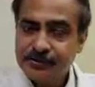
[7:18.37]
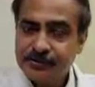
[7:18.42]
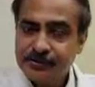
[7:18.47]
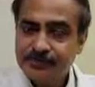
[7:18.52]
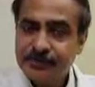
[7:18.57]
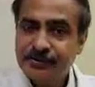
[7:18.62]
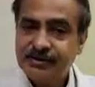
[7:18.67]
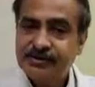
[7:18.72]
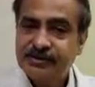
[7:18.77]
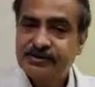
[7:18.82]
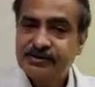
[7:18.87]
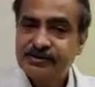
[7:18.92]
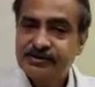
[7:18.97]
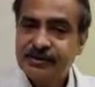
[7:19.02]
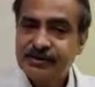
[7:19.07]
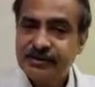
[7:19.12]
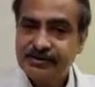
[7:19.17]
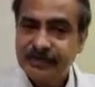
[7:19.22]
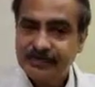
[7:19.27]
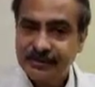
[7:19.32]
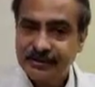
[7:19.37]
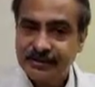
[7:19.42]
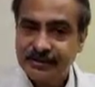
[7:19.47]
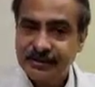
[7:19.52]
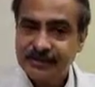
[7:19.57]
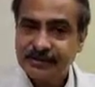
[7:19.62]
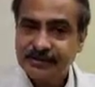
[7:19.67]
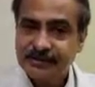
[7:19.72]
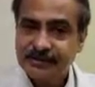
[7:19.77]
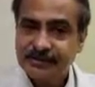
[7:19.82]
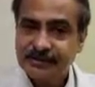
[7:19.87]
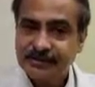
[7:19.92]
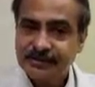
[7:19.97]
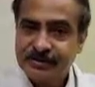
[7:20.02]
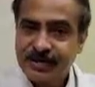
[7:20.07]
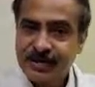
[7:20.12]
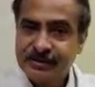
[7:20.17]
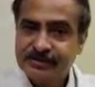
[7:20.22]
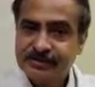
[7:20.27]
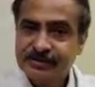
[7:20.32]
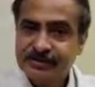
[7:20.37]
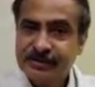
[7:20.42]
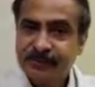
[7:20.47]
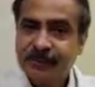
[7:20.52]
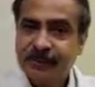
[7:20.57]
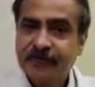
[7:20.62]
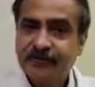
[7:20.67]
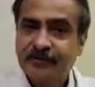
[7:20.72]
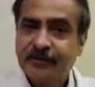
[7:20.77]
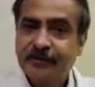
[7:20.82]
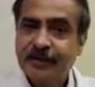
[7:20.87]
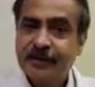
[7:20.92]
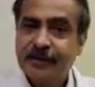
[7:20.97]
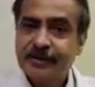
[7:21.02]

so it is thinner, so the chance of